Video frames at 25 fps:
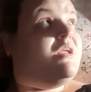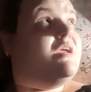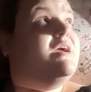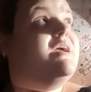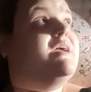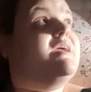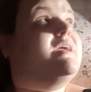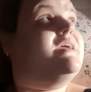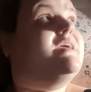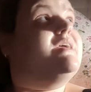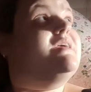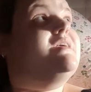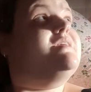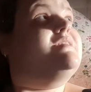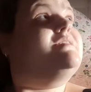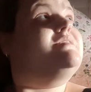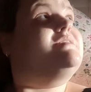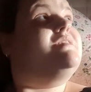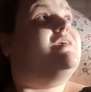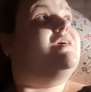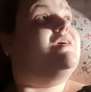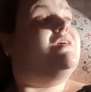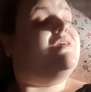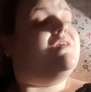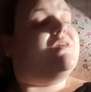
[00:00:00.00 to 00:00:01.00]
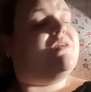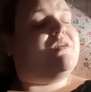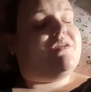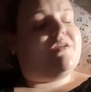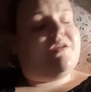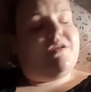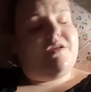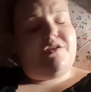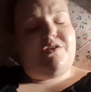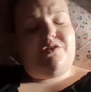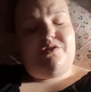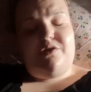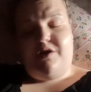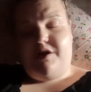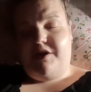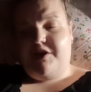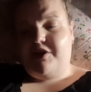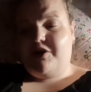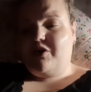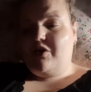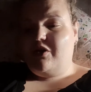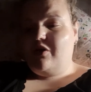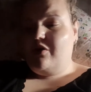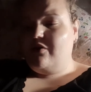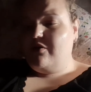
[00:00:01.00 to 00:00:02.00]
It is 9
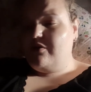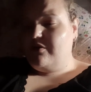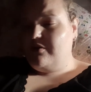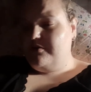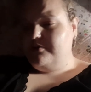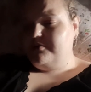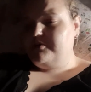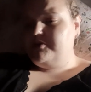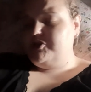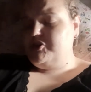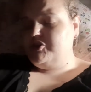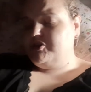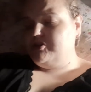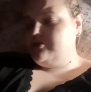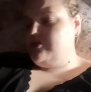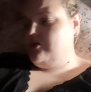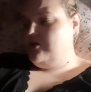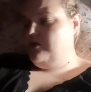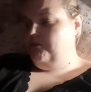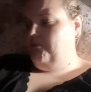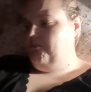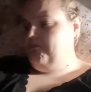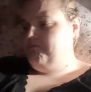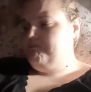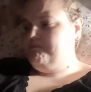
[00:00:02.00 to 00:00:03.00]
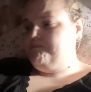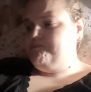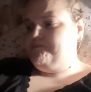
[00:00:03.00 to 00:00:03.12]
o'clock, just gone.